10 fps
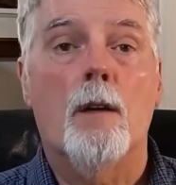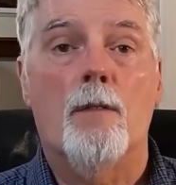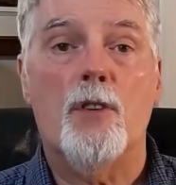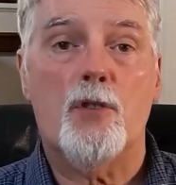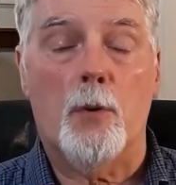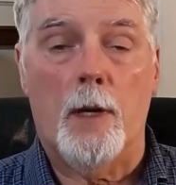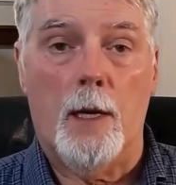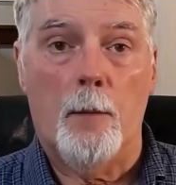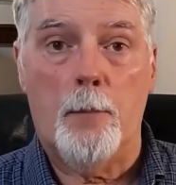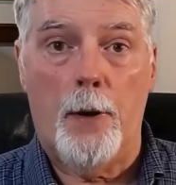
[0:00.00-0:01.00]
visually
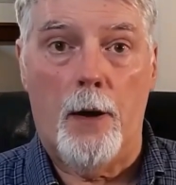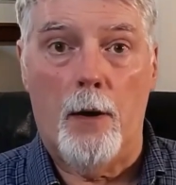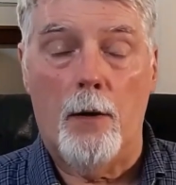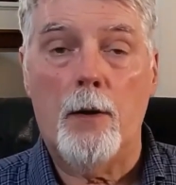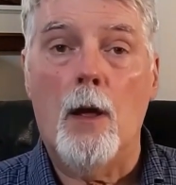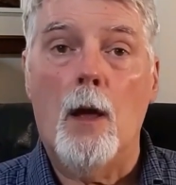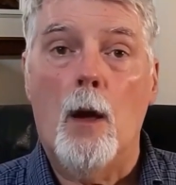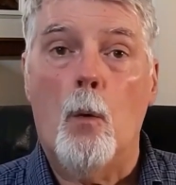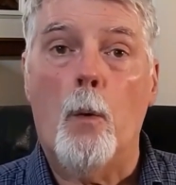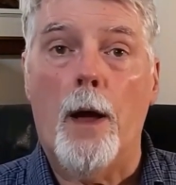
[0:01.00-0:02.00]
impaired,
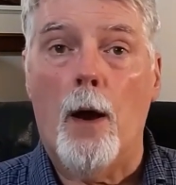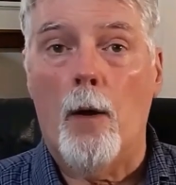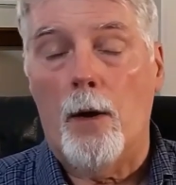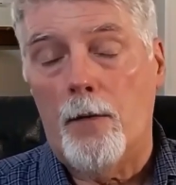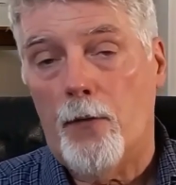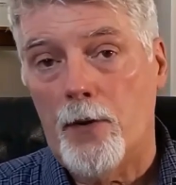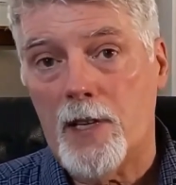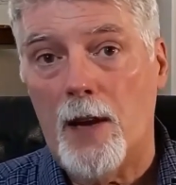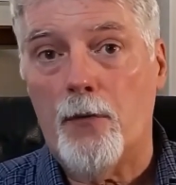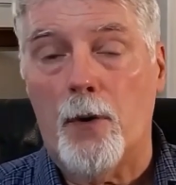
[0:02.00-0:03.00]
where,
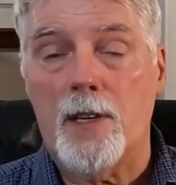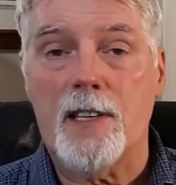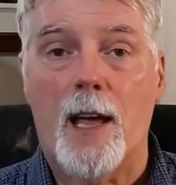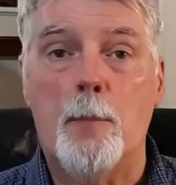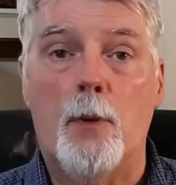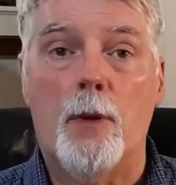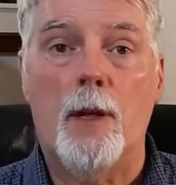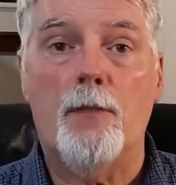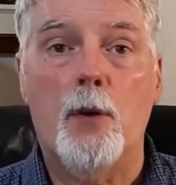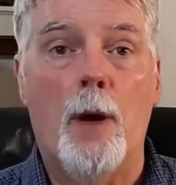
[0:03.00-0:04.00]
say for example,
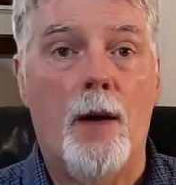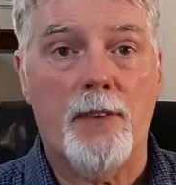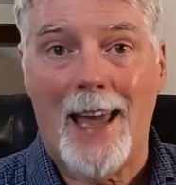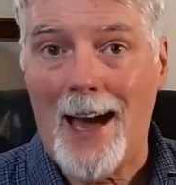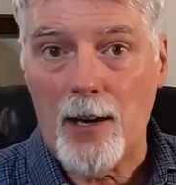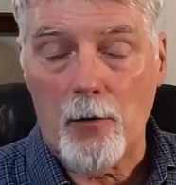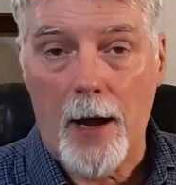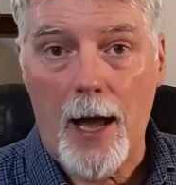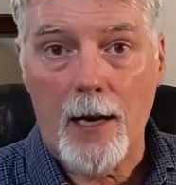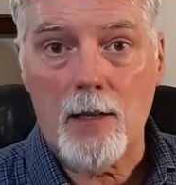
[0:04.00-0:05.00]
if you have
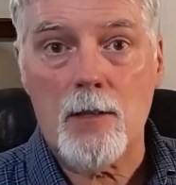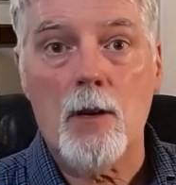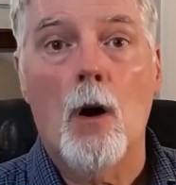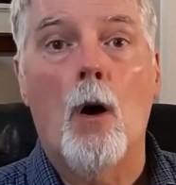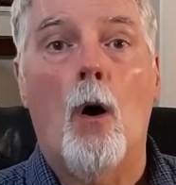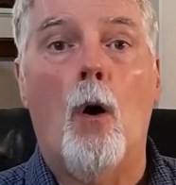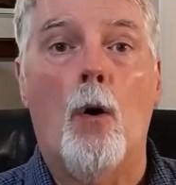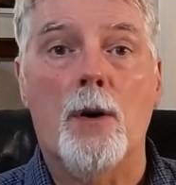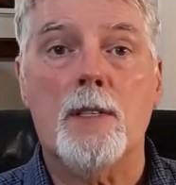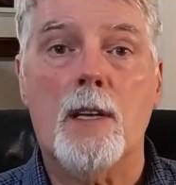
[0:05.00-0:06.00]
cataracts,
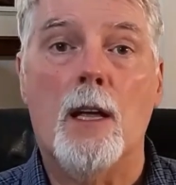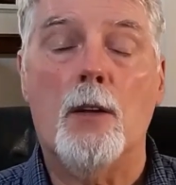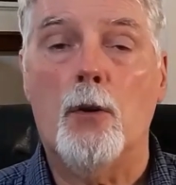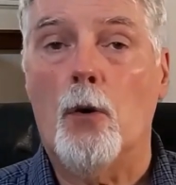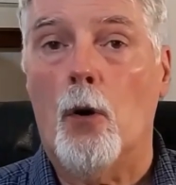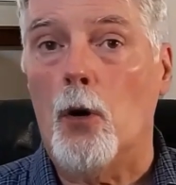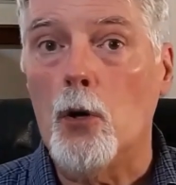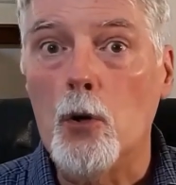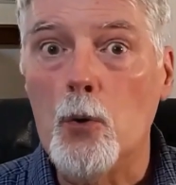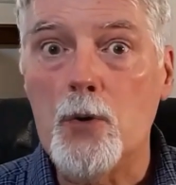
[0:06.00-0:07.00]
or say you're
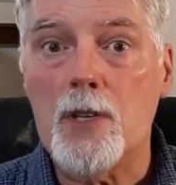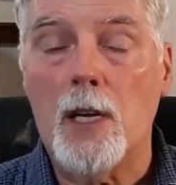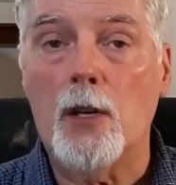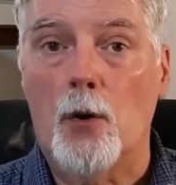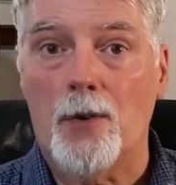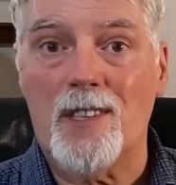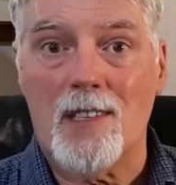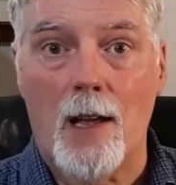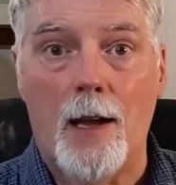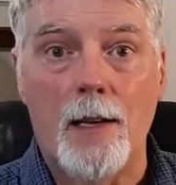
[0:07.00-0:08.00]
losing your
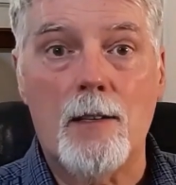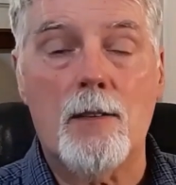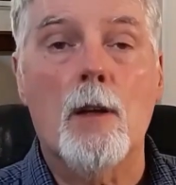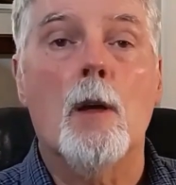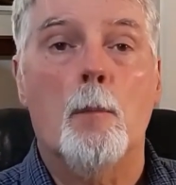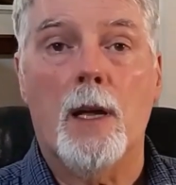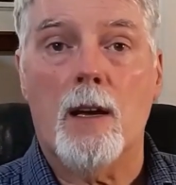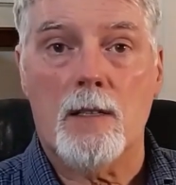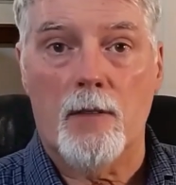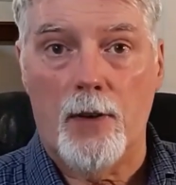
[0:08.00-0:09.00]
sight
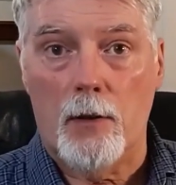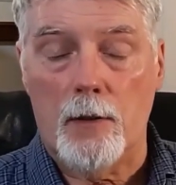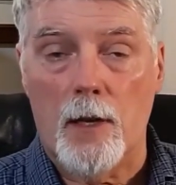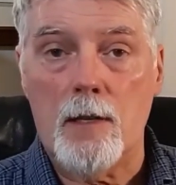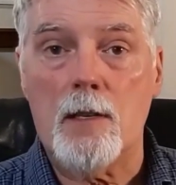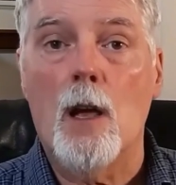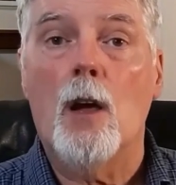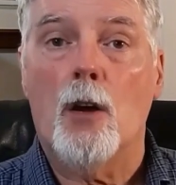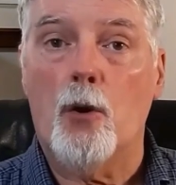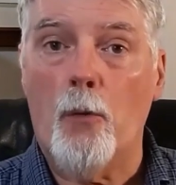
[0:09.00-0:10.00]
because of illness,
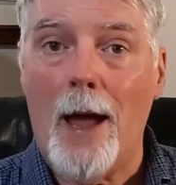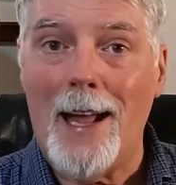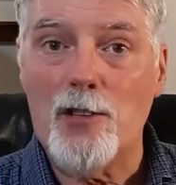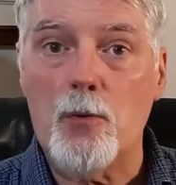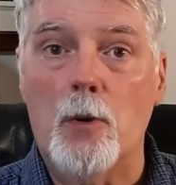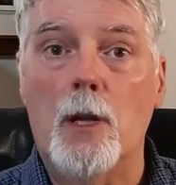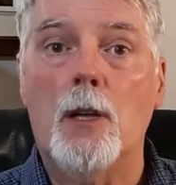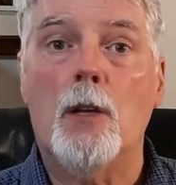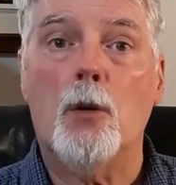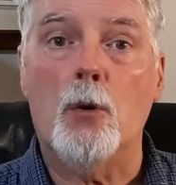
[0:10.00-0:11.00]

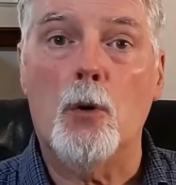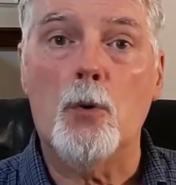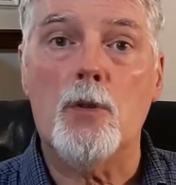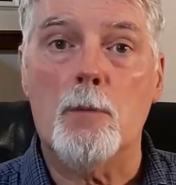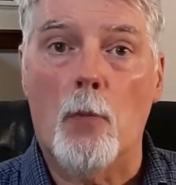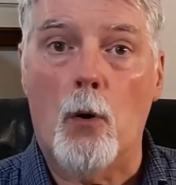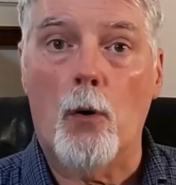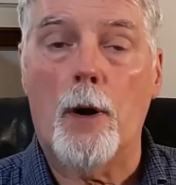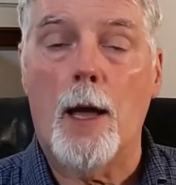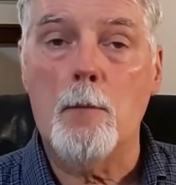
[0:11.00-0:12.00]
gradually you lose
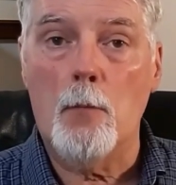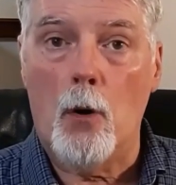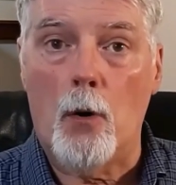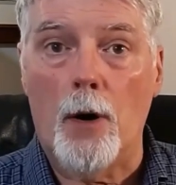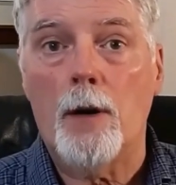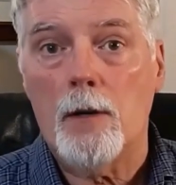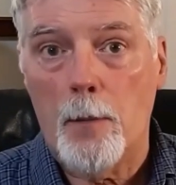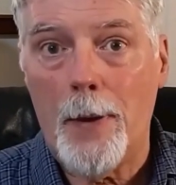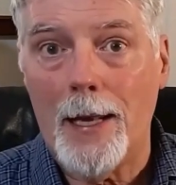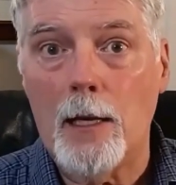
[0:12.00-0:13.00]
more and more,
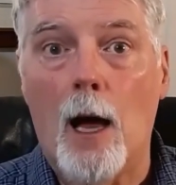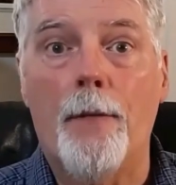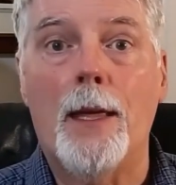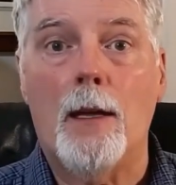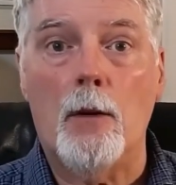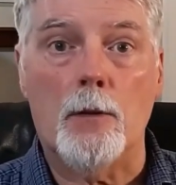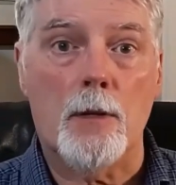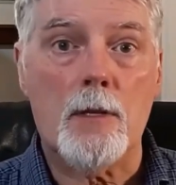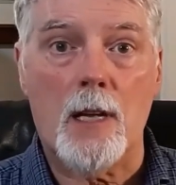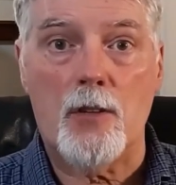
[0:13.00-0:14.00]
depending on the
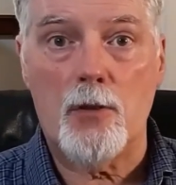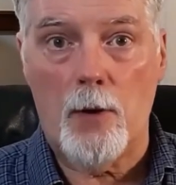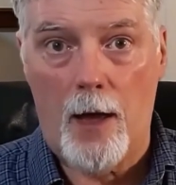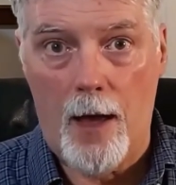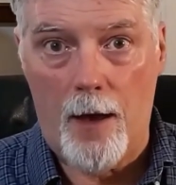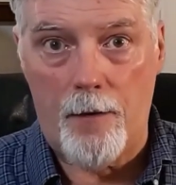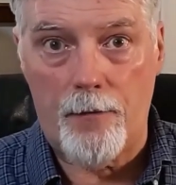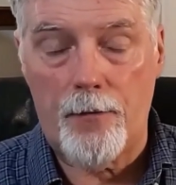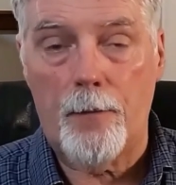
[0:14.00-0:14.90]
illness that you have.